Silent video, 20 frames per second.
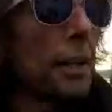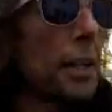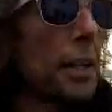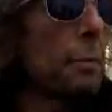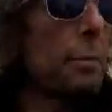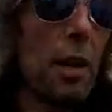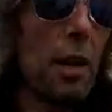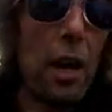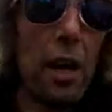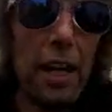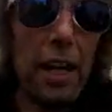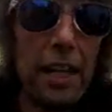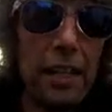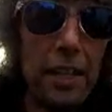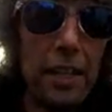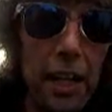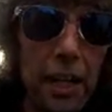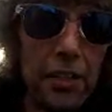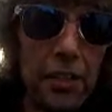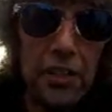here we are
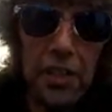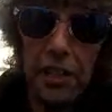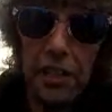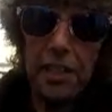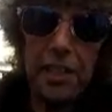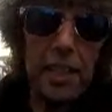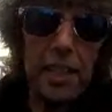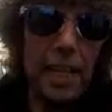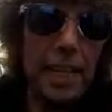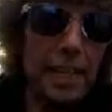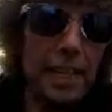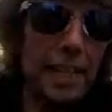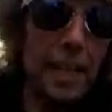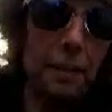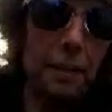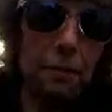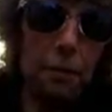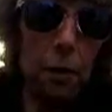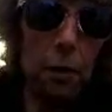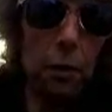in Jetty Lane now
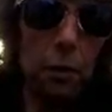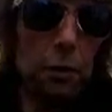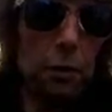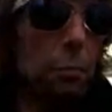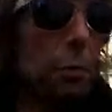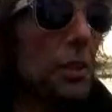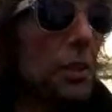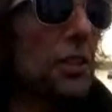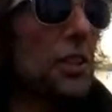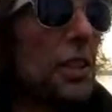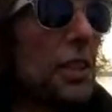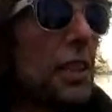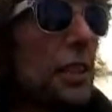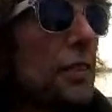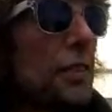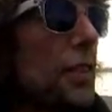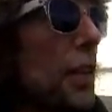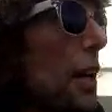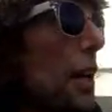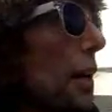folks, which
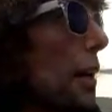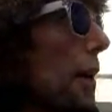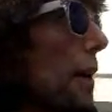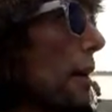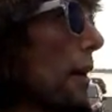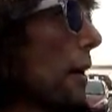is I